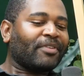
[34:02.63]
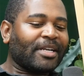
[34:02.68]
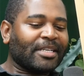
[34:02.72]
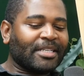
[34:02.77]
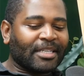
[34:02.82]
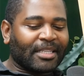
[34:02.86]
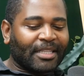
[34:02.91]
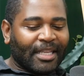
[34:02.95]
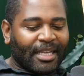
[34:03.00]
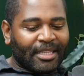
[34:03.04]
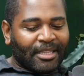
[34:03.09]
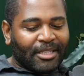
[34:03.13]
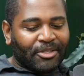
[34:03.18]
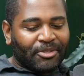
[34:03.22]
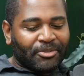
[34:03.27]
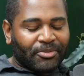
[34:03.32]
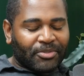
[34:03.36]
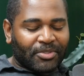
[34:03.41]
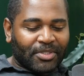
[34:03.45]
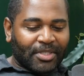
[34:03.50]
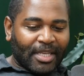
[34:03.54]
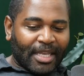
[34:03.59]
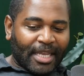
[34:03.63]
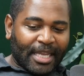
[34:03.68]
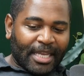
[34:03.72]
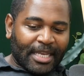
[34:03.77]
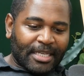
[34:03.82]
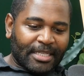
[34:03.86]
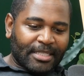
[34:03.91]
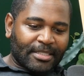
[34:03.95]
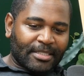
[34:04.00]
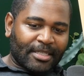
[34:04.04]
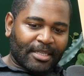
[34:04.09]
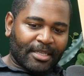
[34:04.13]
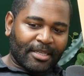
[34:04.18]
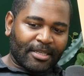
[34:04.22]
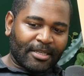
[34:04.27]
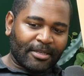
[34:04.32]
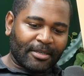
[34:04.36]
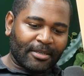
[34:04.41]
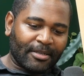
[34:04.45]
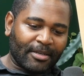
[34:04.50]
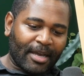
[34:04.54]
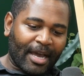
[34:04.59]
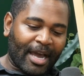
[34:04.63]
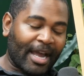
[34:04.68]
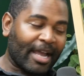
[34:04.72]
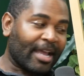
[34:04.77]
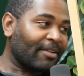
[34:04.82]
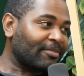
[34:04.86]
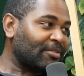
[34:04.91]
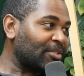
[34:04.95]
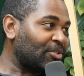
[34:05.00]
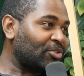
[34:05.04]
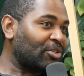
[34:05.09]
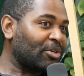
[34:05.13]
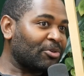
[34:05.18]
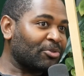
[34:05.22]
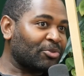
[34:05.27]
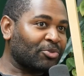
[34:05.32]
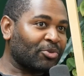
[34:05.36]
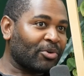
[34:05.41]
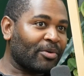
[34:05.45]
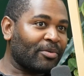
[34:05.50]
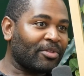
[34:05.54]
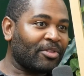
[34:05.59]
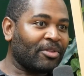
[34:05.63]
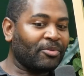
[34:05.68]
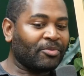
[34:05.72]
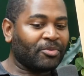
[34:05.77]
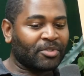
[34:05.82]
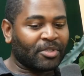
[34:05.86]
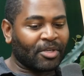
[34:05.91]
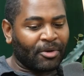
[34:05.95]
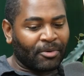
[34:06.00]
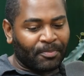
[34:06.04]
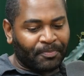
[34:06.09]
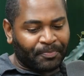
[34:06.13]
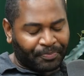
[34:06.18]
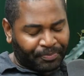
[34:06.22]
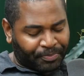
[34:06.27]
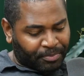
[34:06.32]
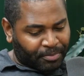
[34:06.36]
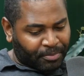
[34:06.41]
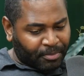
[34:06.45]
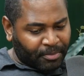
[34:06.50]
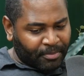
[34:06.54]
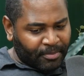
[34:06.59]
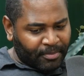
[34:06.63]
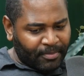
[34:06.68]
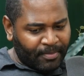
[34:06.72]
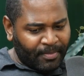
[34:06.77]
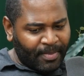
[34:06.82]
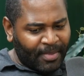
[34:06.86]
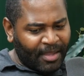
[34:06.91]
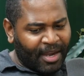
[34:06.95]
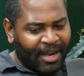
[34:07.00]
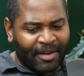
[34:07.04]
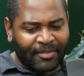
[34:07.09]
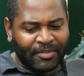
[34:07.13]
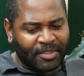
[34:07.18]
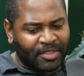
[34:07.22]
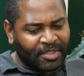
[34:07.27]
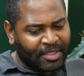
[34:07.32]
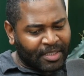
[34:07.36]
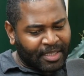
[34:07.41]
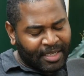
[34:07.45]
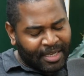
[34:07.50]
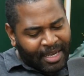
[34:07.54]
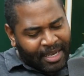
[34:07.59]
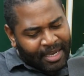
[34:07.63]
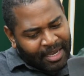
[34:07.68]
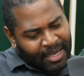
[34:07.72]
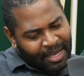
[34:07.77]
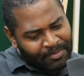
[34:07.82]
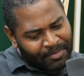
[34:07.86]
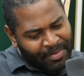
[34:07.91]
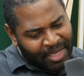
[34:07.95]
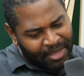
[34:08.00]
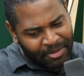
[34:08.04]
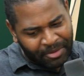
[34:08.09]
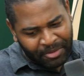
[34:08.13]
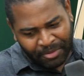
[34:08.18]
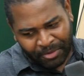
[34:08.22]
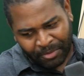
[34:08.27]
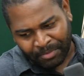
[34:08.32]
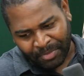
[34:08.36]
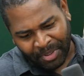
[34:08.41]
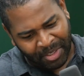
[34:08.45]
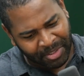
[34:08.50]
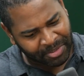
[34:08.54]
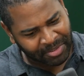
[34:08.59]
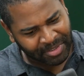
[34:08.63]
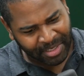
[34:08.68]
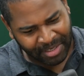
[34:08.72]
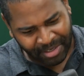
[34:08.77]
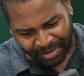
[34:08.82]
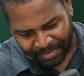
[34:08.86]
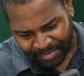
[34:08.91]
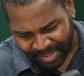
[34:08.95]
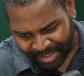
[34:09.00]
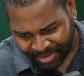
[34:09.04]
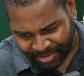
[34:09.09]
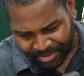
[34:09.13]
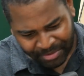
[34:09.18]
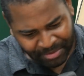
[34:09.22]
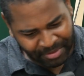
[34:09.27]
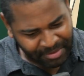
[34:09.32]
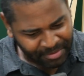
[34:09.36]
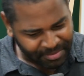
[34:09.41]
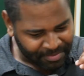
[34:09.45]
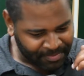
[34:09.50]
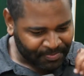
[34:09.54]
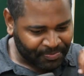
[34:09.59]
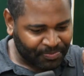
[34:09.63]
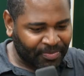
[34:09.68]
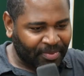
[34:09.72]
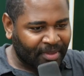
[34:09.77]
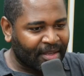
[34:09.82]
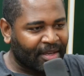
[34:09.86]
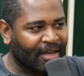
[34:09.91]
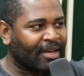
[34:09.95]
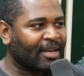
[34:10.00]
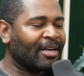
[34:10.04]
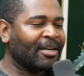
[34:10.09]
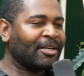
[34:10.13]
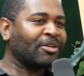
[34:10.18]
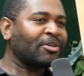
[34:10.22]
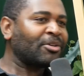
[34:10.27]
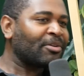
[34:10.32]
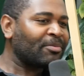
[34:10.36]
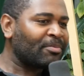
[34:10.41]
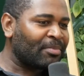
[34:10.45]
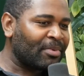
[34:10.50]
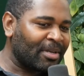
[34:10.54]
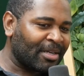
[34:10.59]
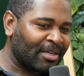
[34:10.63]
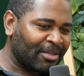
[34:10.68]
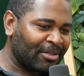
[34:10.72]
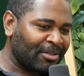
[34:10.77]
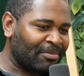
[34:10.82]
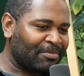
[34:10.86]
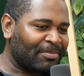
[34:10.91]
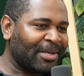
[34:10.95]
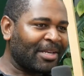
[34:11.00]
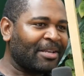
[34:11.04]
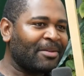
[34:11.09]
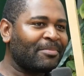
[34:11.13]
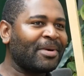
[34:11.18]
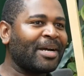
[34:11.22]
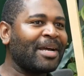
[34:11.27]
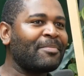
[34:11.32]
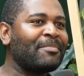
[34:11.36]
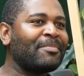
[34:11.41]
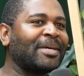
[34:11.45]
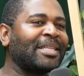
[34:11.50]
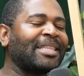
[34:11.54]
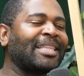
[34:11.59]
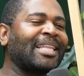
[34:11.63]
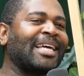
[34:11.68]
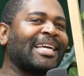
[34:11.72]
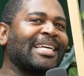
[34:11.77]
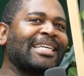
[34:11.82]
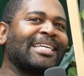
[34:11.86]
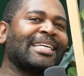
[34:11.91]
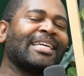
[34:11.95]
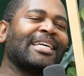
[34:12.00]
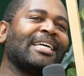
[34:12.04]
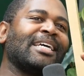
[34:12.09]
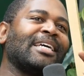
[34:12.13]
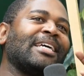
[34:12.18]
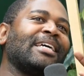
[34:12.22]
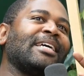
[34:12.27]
fun to let loose, and I have to share a story with you. So obviously I met you through Paul Zuckerman, who's a good buddy of mine, but like